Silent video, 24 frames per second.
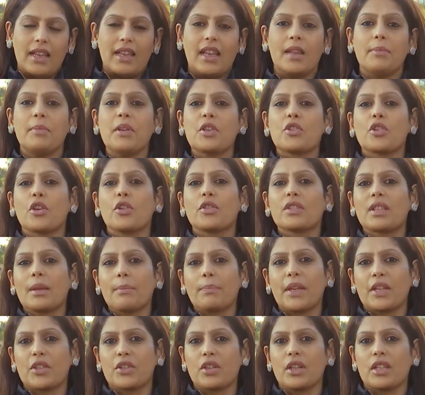Let me show you some
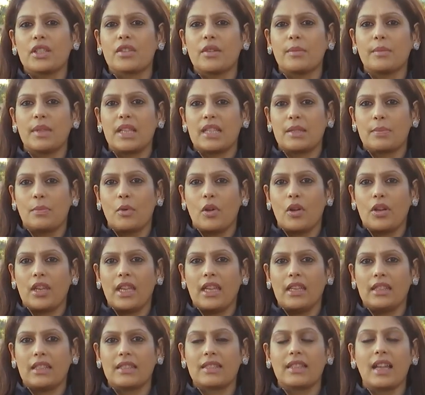pictures from this
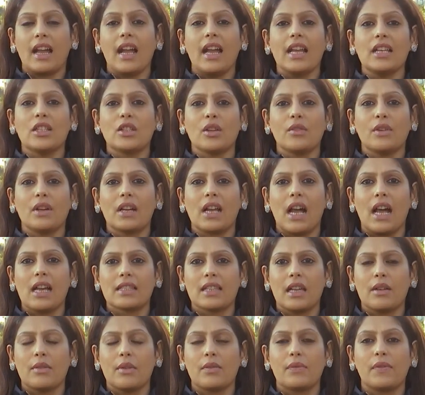morning. The skies over
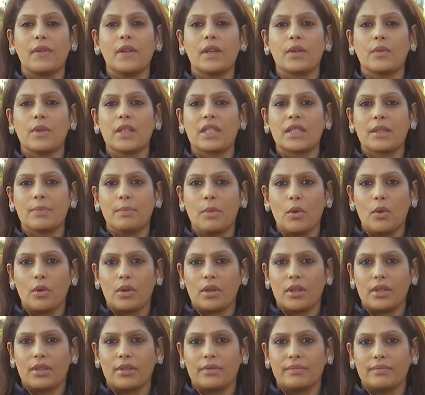Gaza were filled with
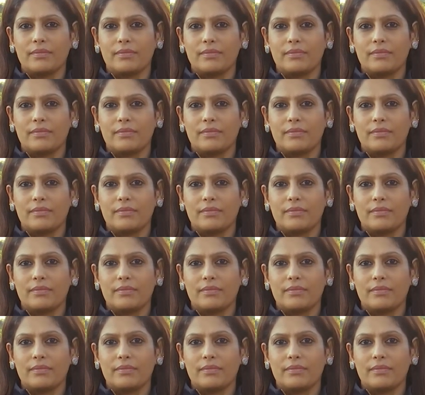smoke.